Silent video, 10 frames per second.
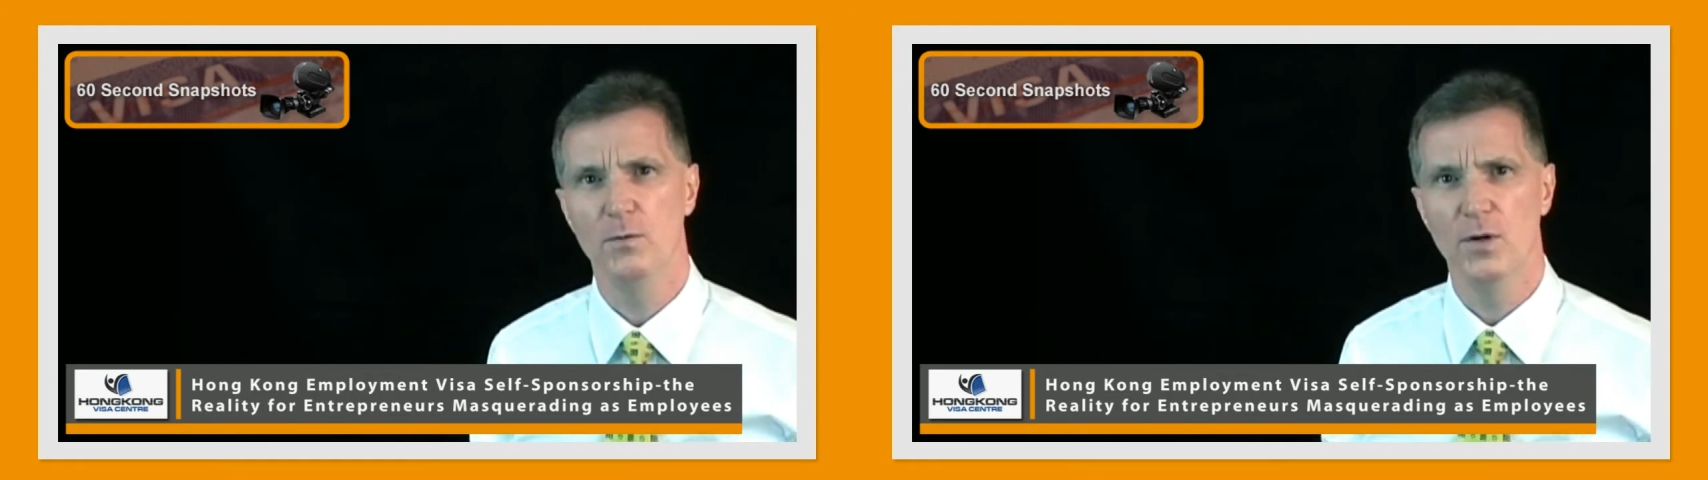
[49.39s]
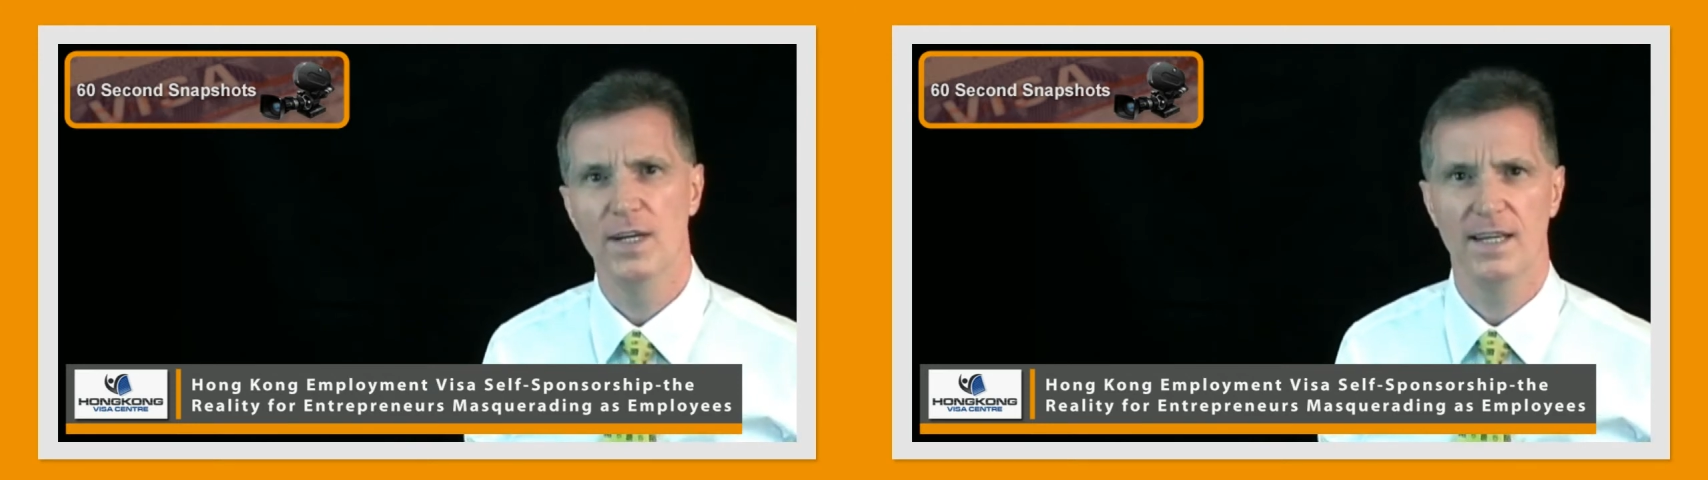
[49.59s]

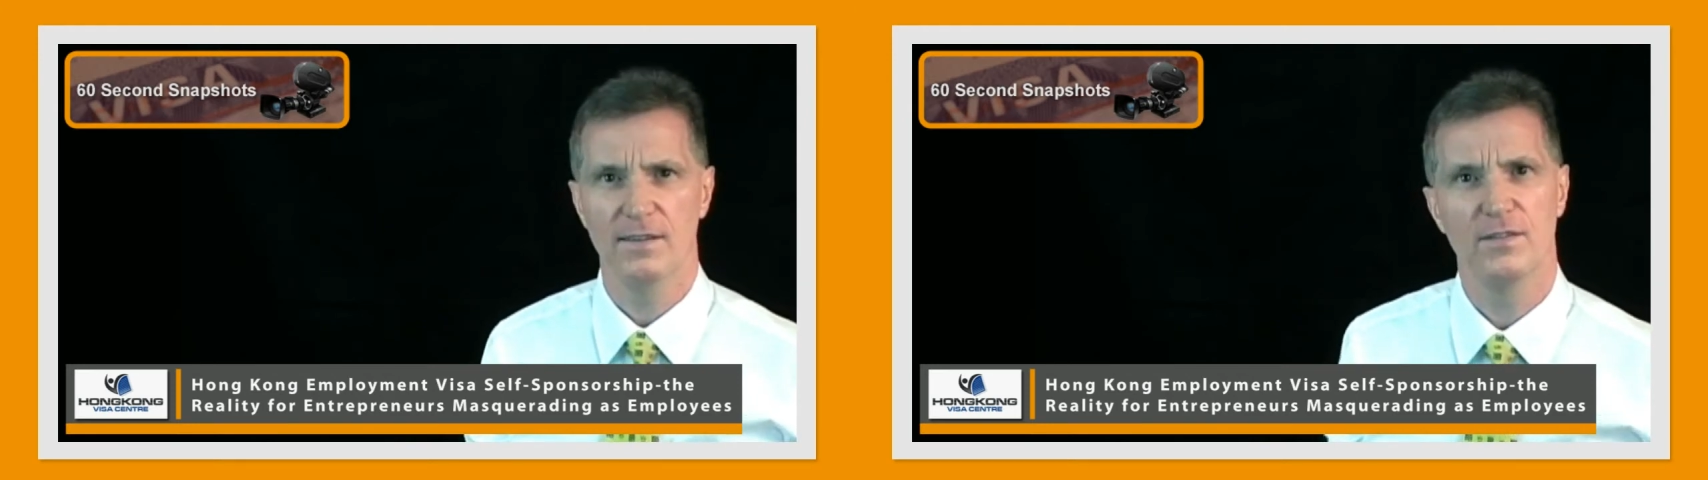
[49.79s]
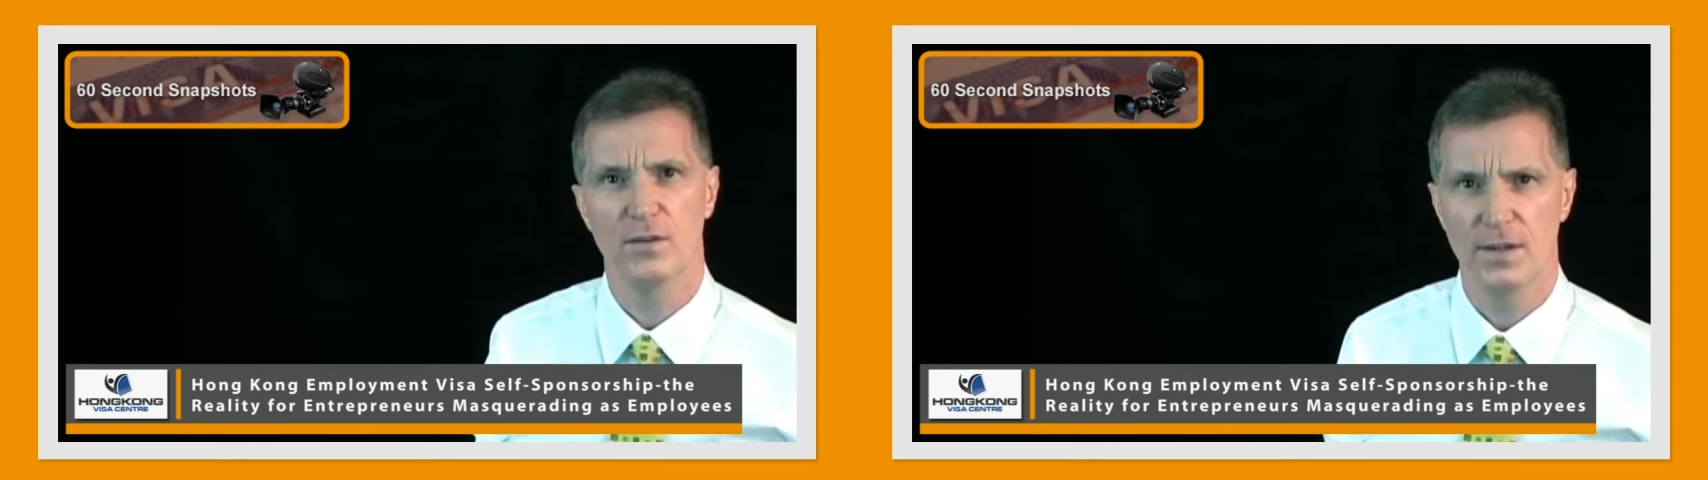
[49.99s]
working
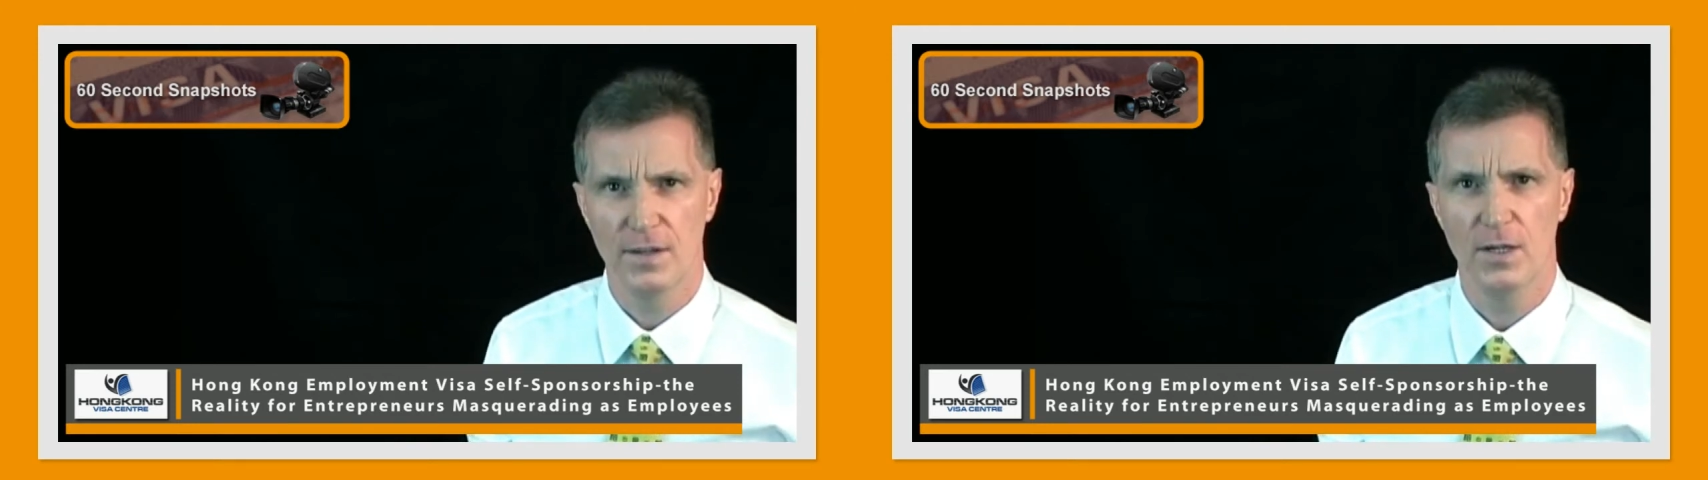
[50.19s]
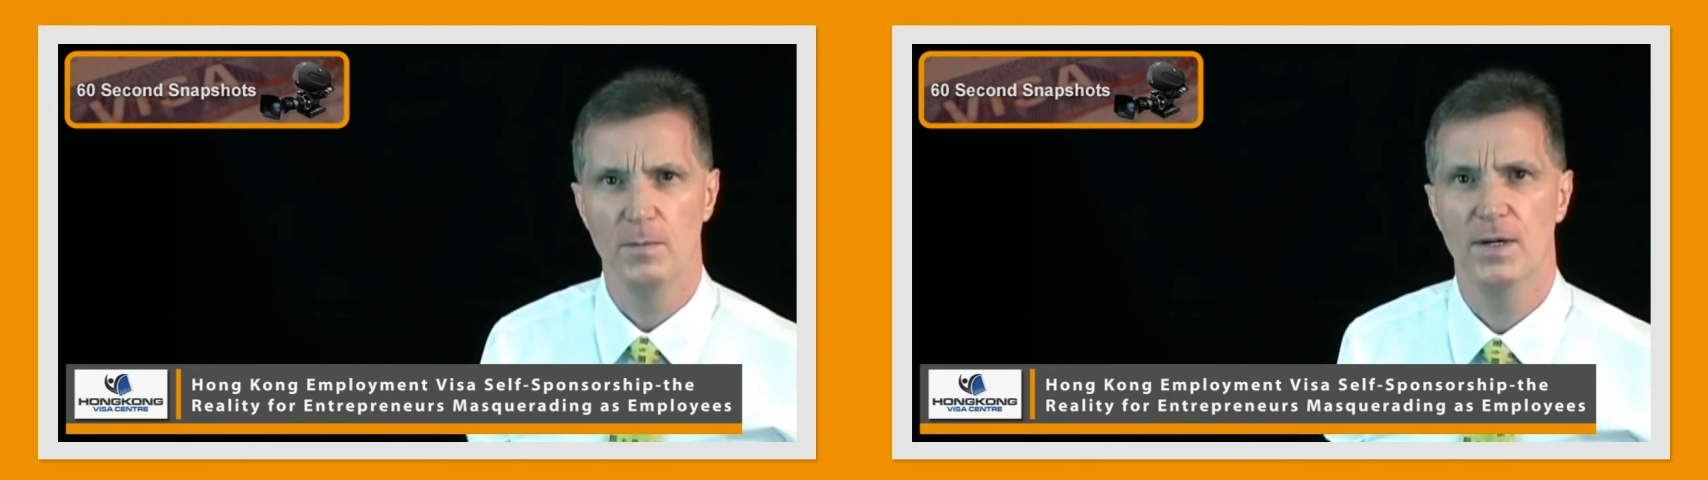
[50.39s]
for a
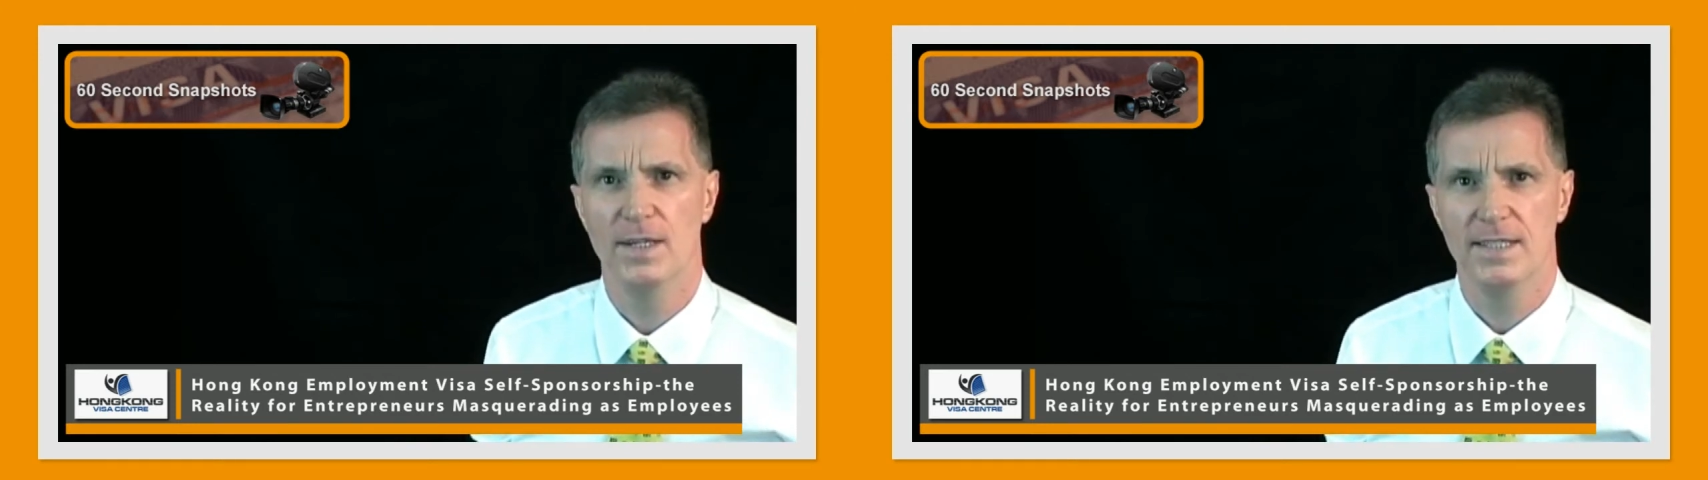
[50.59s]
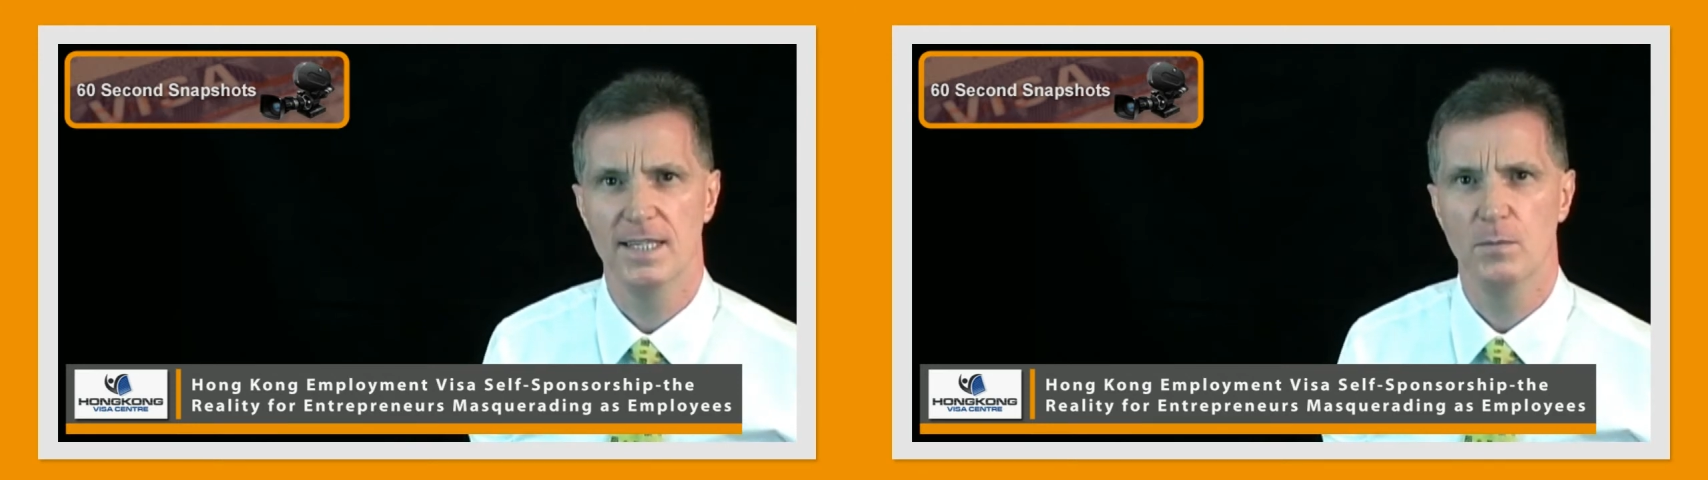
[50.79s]

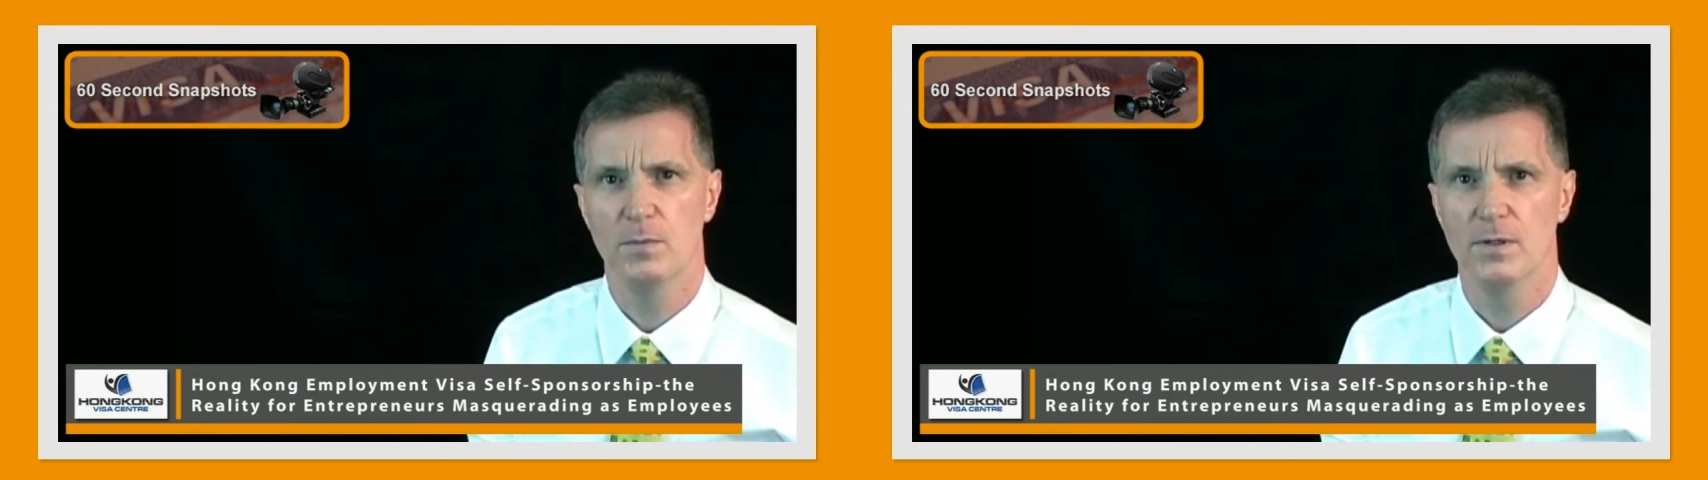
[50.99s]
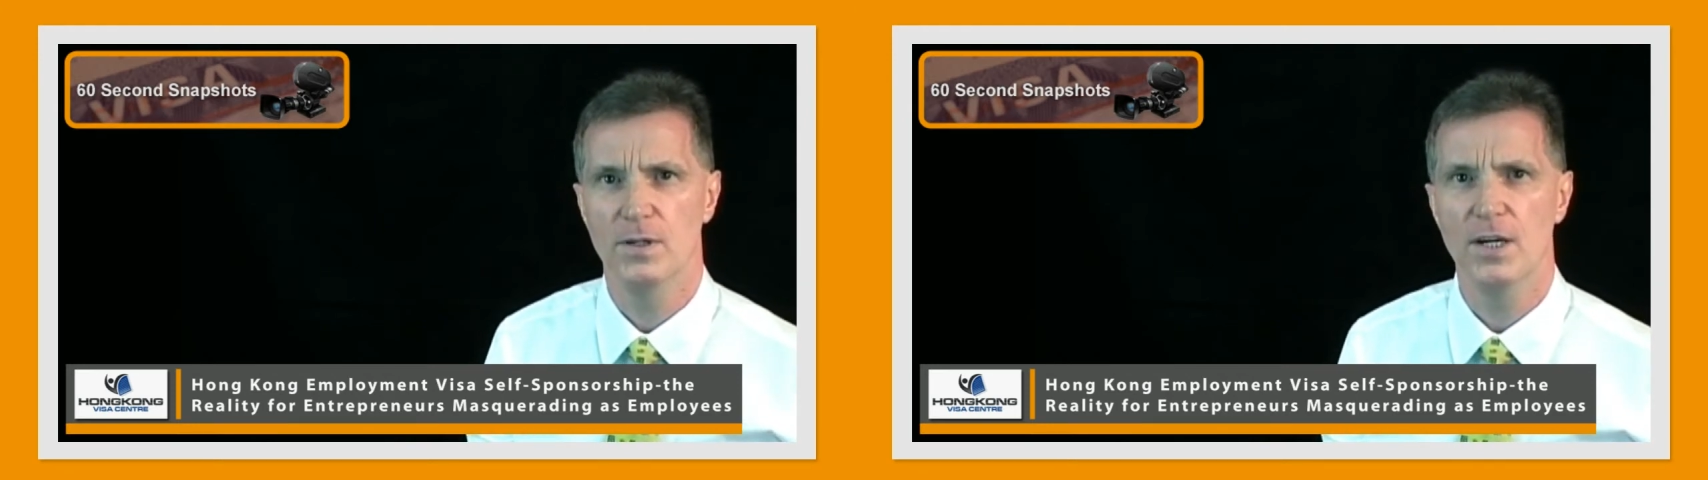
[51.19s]
third-party
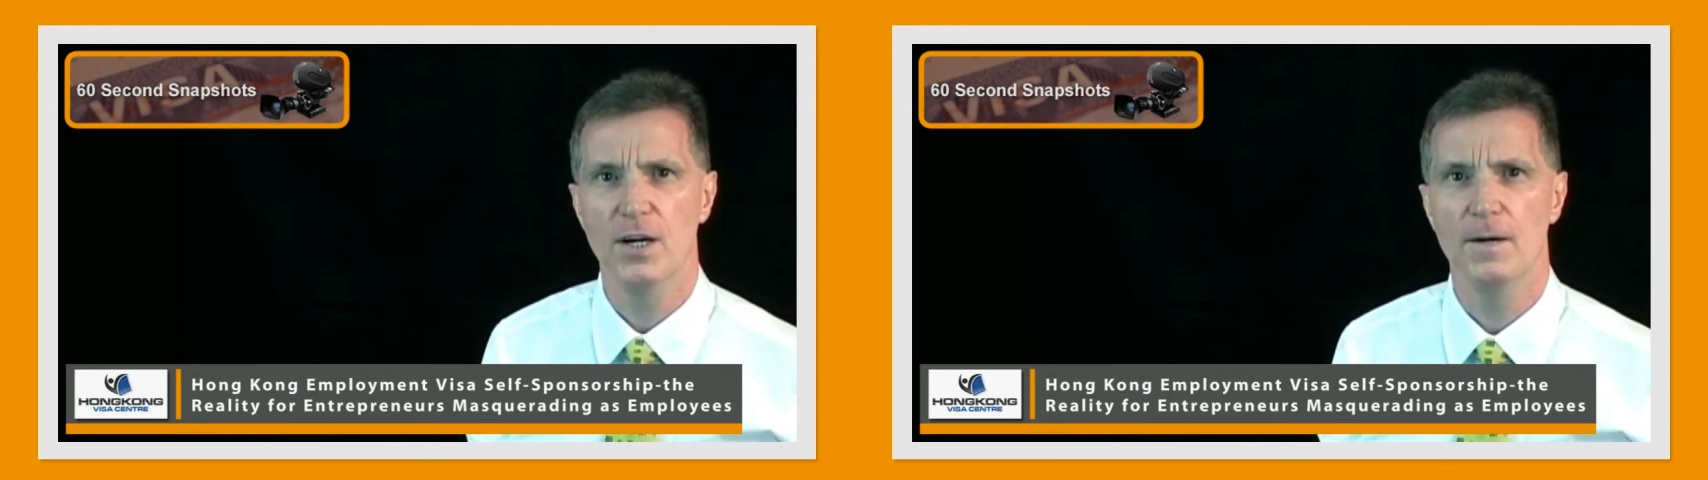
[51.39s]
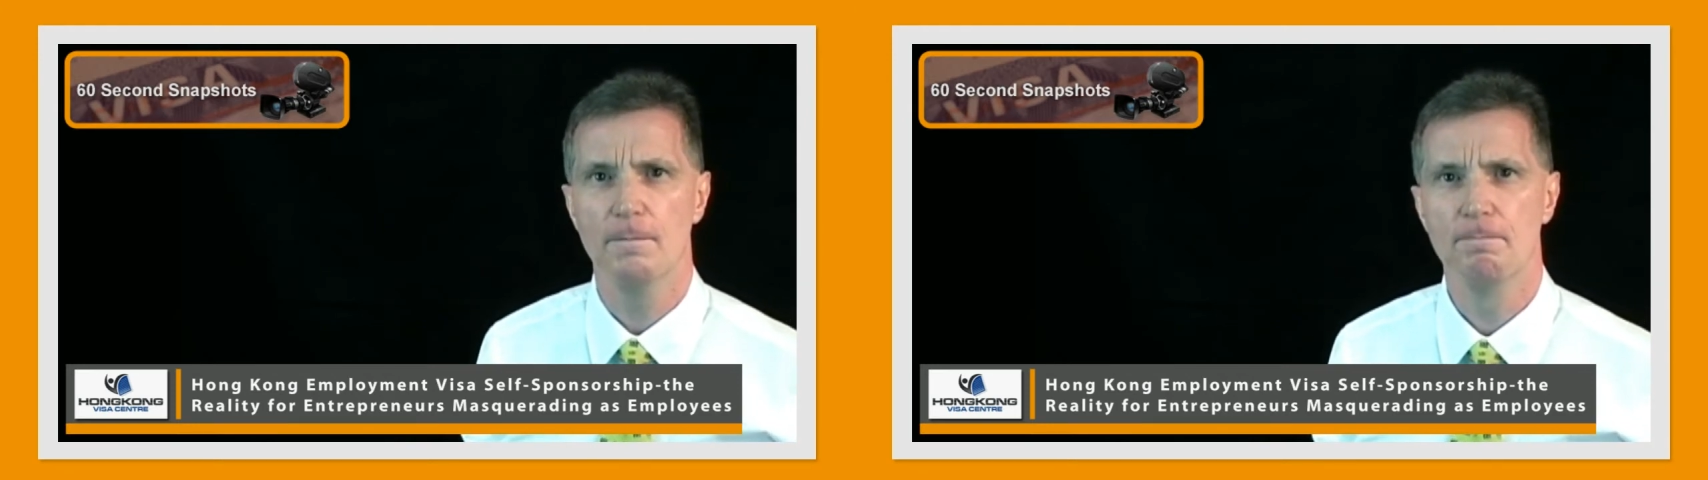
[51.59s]
employer,